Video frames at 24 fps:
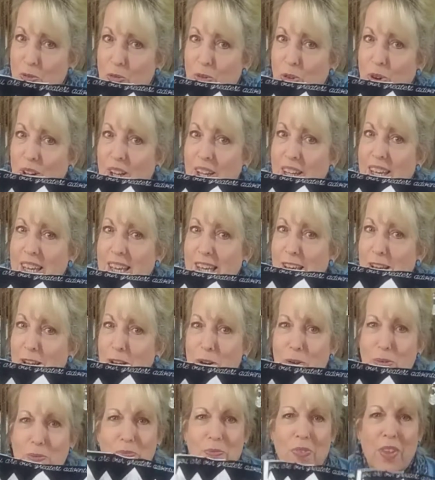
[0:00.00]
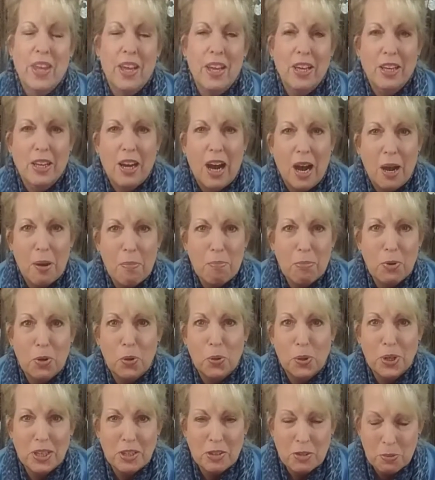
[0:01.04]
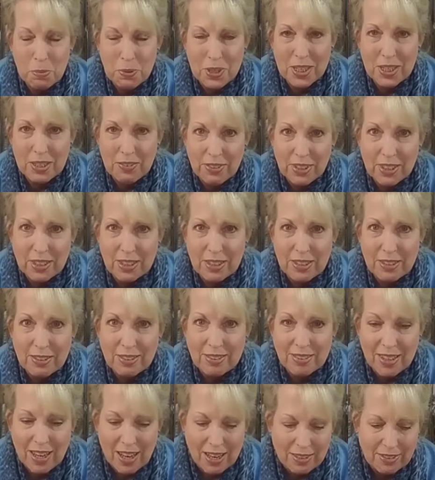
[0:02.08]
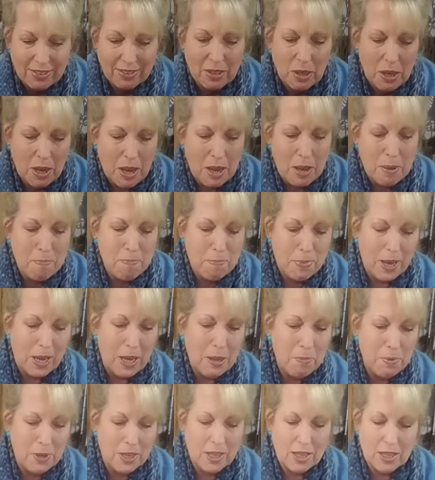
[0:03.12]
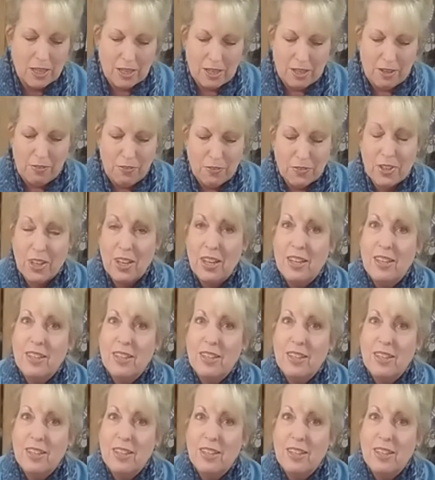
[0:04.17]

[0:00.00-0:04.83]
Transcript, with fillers: Really cute. I'm going to be giving this as a baby gift.